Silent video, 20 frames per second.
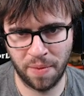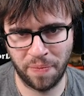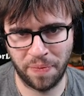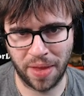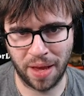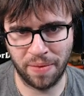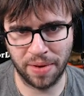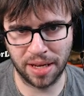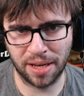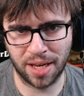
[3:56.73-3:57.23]

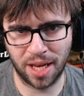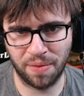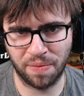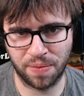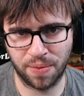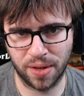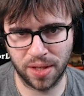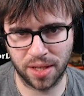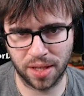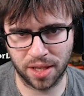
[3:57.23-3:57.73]
If we could keep
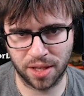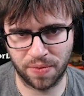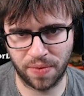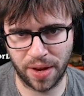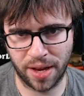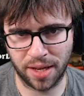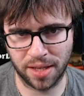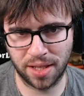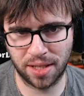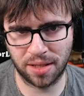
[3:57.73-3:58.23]
freezing his
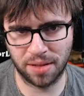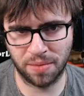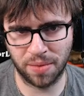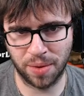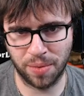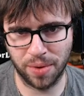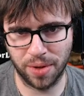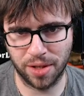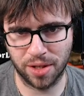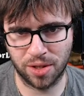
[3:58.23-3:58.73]
face, we'd
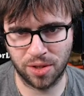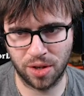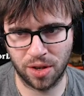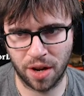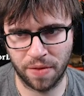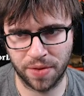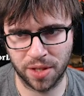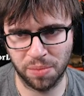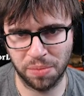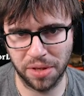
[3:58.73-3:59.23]
really just turn
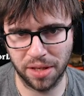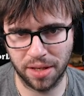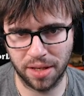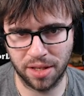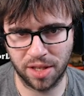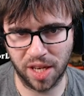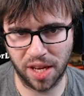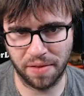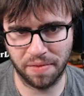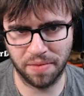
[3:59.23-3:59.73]
off his ability
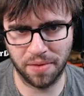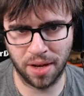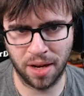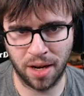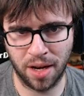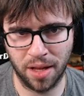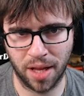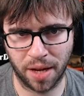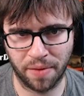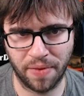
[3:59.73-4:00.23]
to get
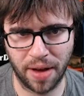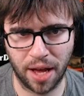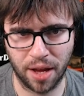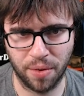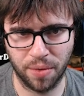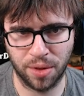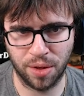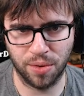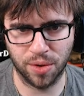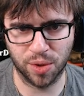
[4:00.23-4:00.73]
like value
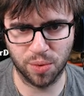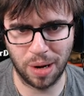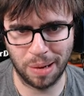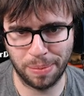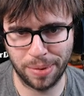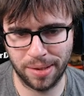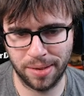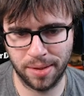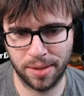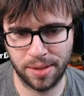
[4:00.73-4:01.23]
through his
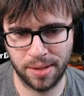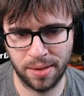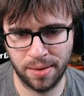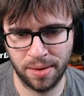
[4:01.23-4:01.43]
weapons.